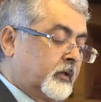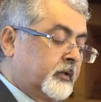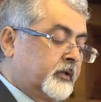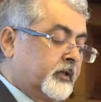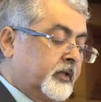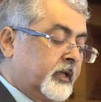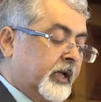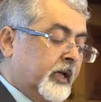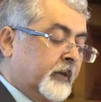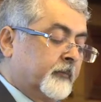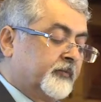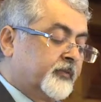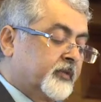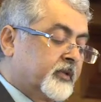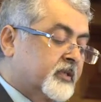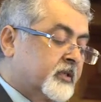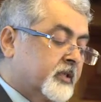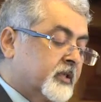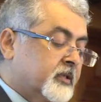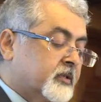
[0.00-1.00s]
The
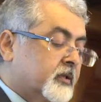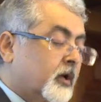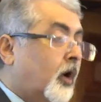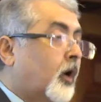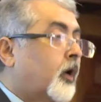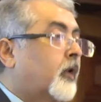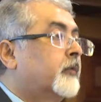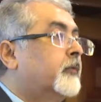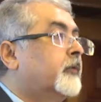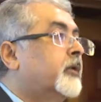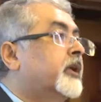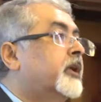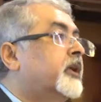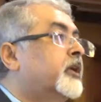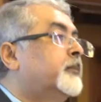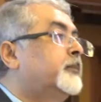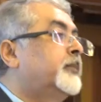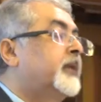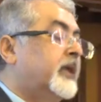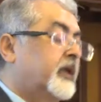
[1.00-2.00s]
emphasis on
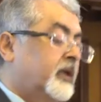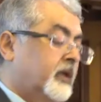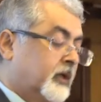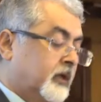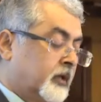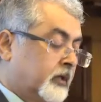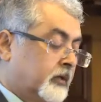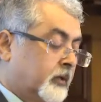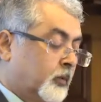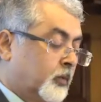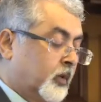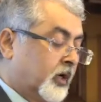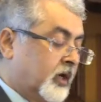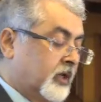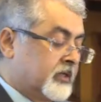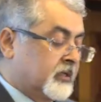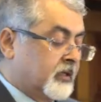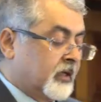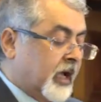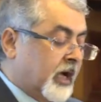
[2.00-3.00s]
it being the
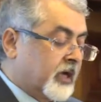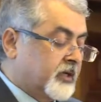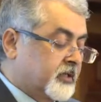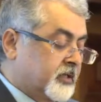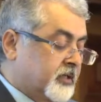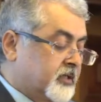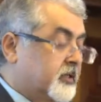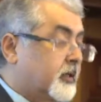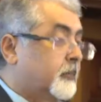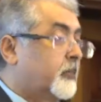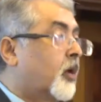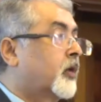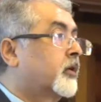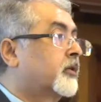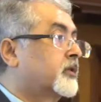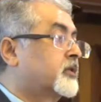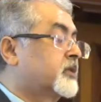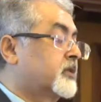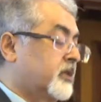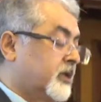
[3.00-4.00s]
world's largest
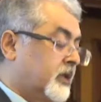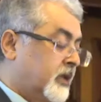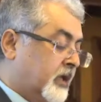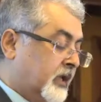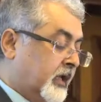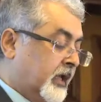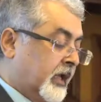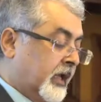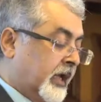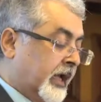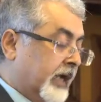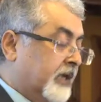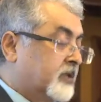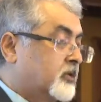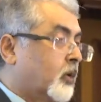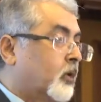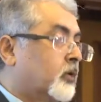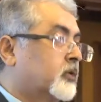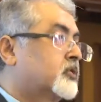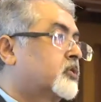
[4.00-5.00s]
democracy has
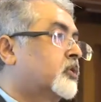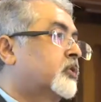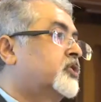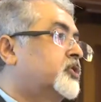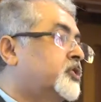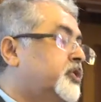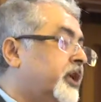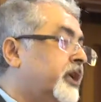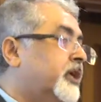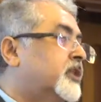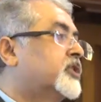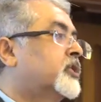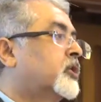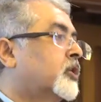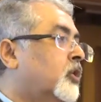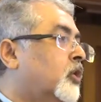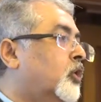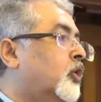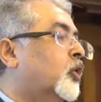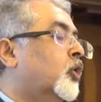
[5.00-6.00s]
also
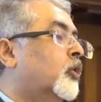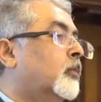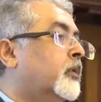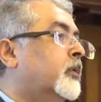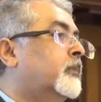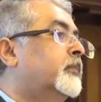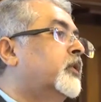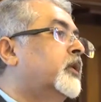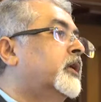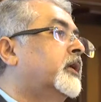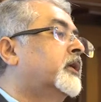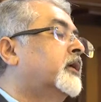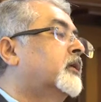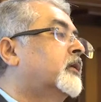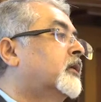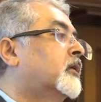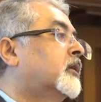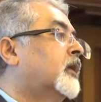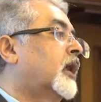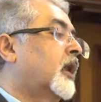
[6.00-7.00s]
changed global
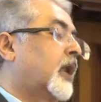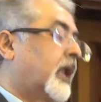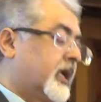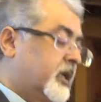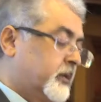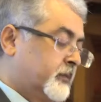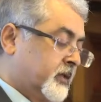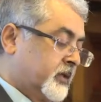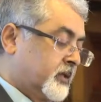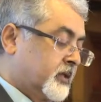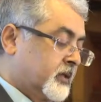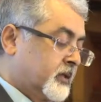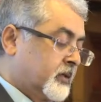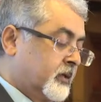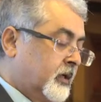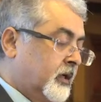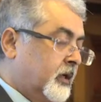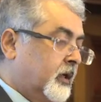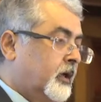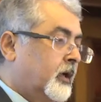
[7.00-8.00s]
political
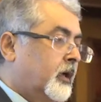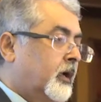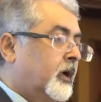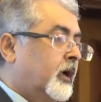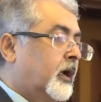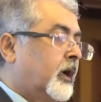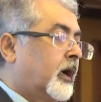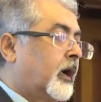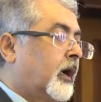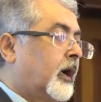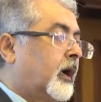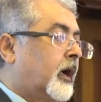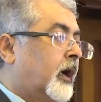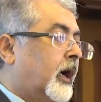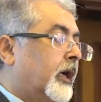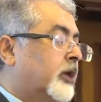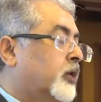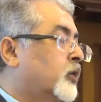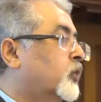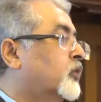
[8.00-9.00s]
alignments.
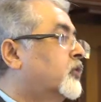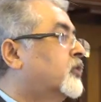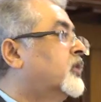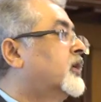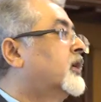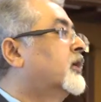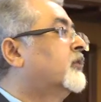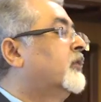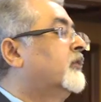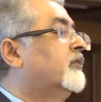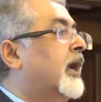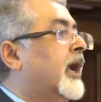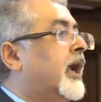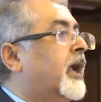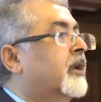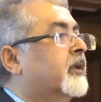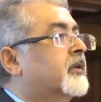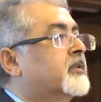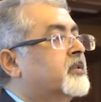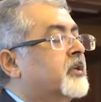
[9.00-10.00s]
I don't think we've
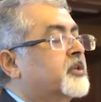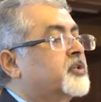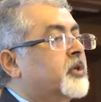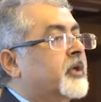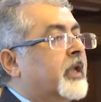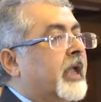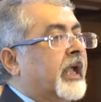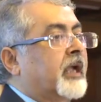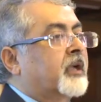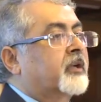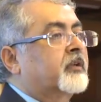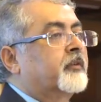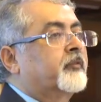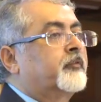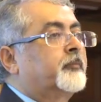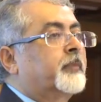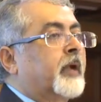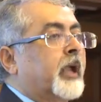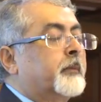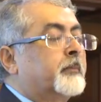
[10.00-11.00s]
had such an
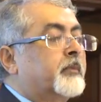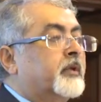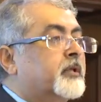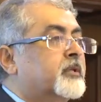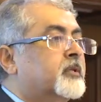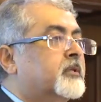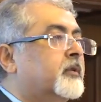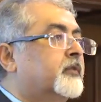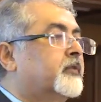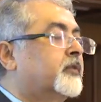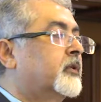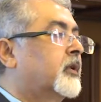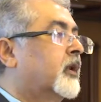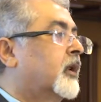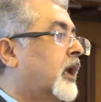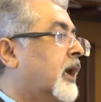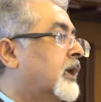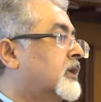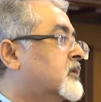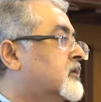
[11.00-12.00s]
active Prime Minister for the
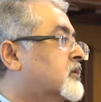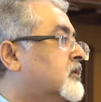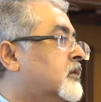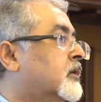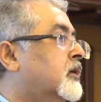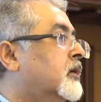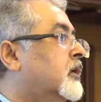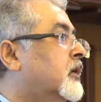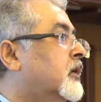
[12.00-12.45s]
last